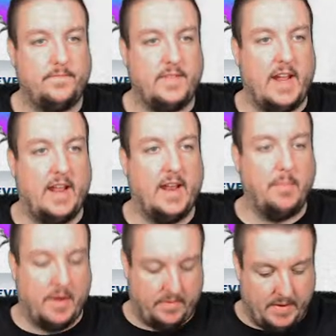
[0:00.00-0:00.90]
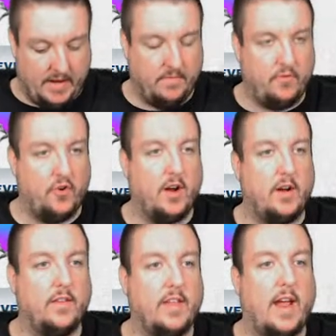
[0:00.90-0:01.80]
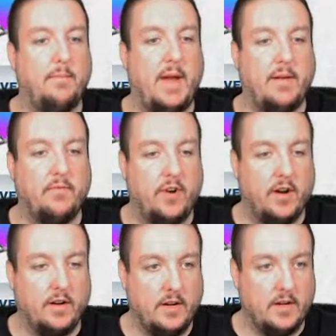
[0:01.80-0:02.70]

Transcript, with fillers: Yeah, Nightbot's being drunk because I made him drunk.